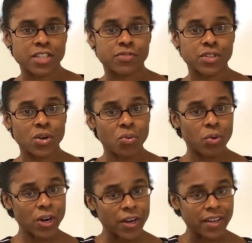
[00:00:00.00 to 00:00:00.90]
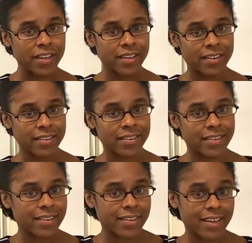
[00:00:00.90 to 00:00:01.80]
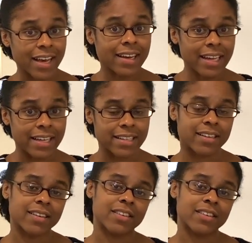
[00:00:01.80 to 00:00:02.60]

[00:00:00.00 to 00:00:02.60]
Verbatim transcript: if you don't work, you can't eat.